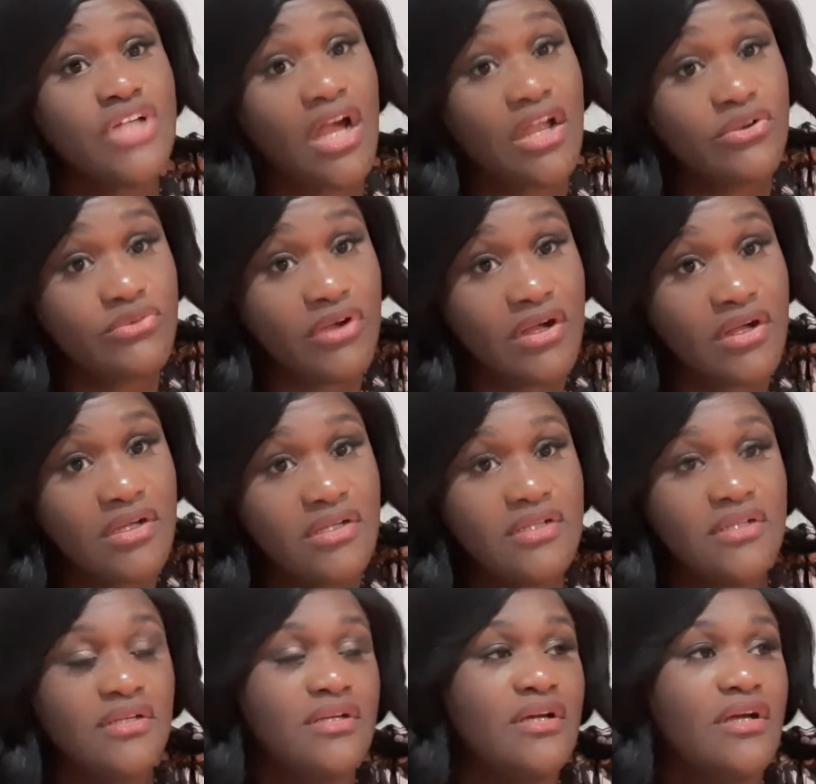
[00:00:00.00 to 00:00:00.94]
genre.
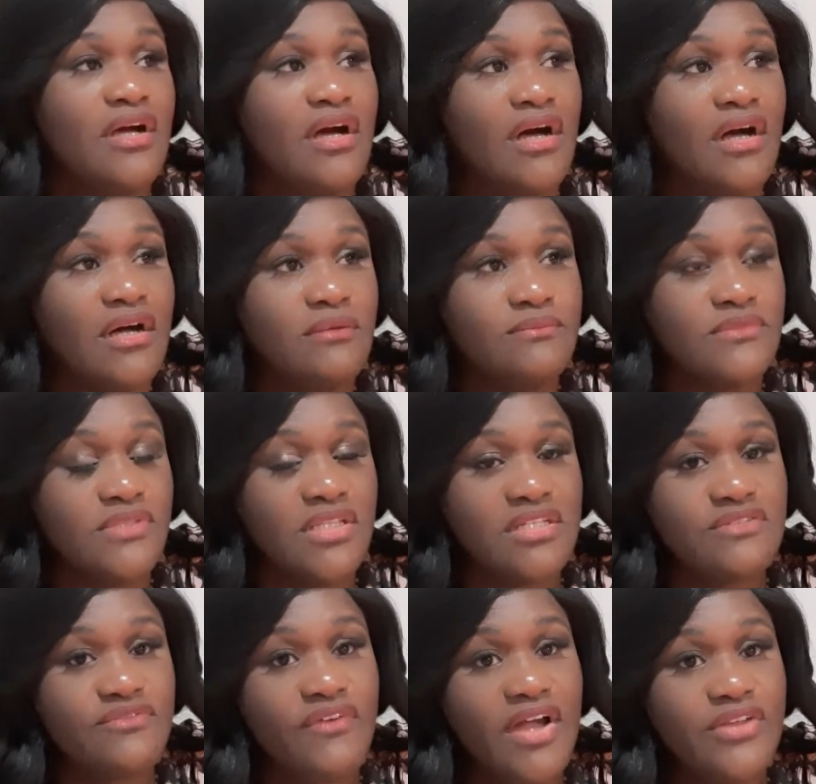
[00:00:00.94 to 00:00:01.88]

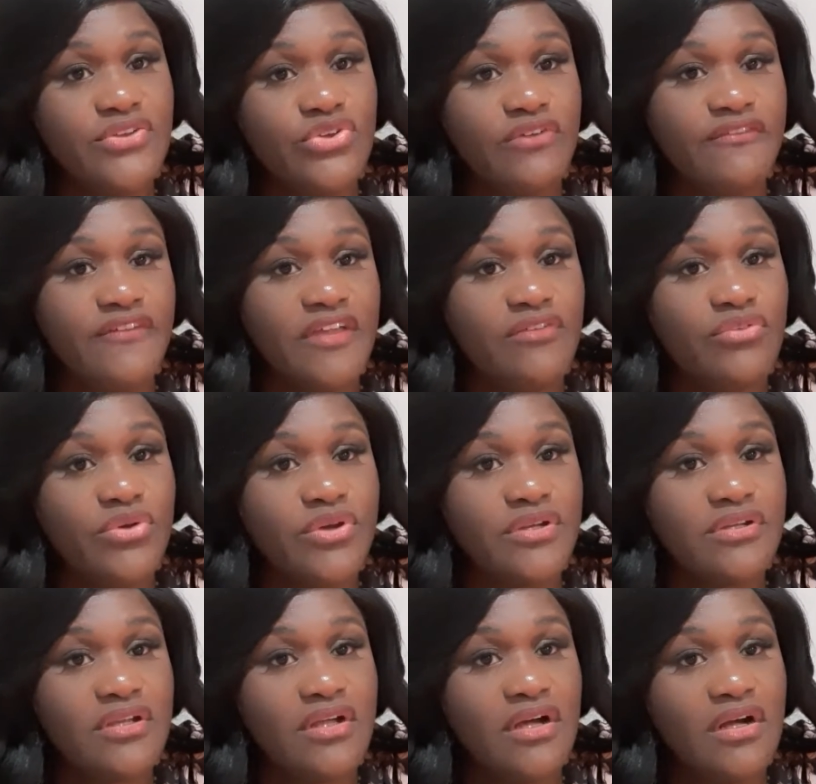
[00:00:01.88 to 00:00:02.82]
Let's find your
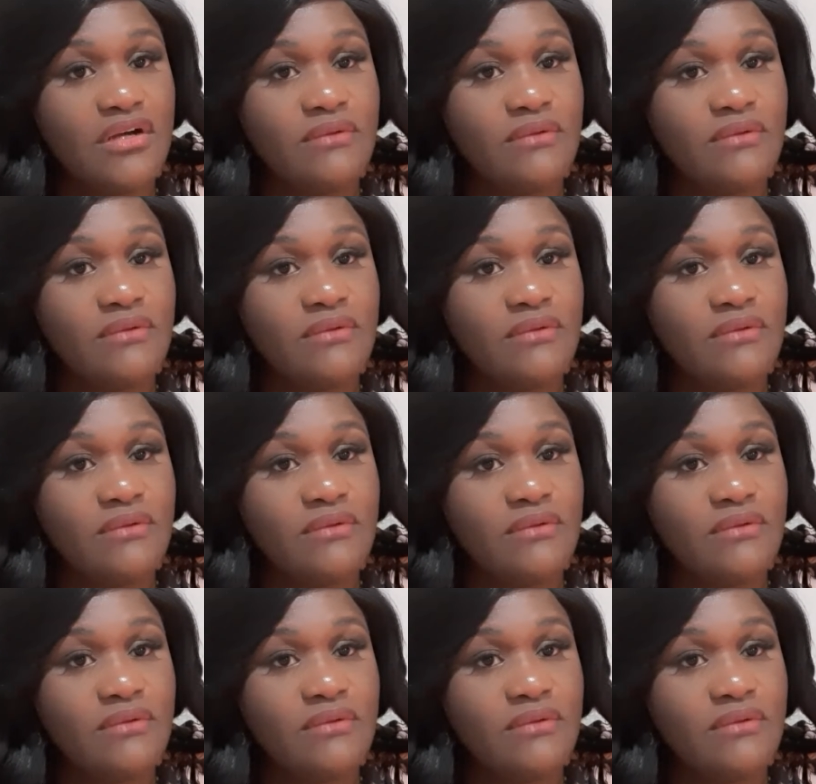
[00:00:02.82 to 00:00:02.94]
favorite,